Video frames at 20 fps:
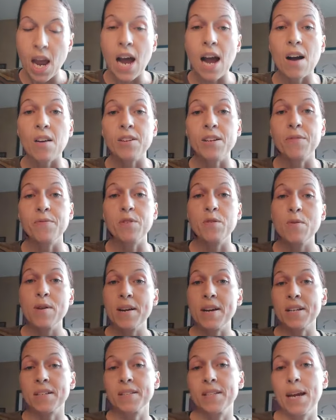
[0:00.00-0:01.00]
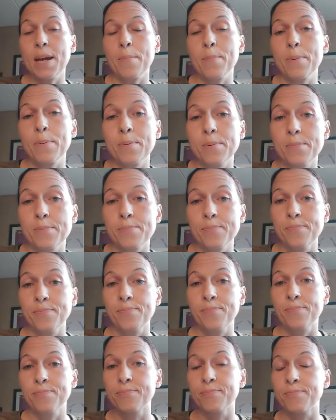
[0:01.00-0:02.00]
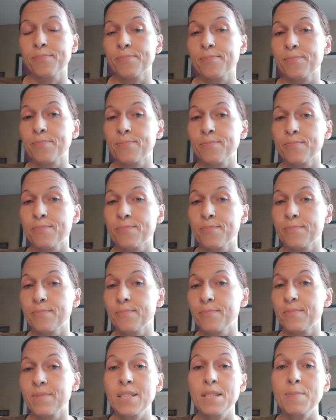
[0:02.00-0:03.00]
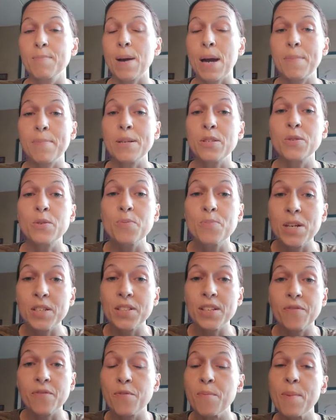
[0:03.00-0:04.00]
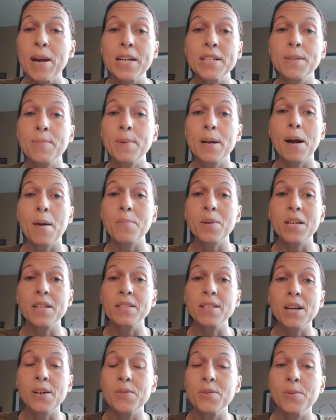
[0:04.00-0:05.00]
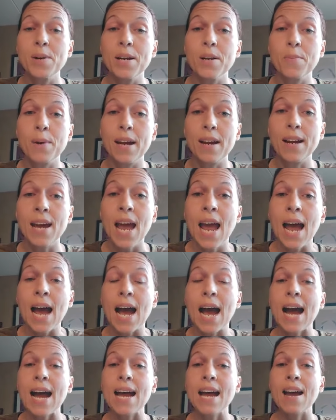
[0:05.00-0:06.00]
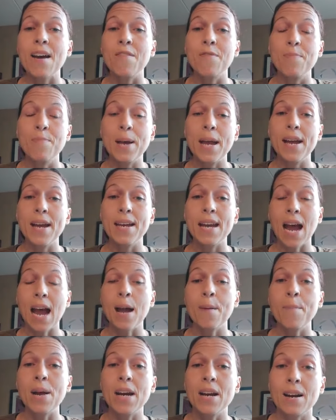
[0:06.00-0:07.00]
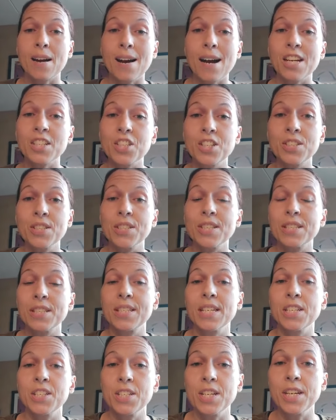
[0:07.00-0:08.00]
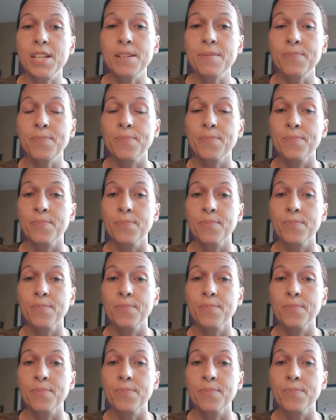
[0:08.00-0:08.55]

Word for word: I'll give you an example. This might be too much information, but I'm going to tell you anyway. I have been, I made a conscious decision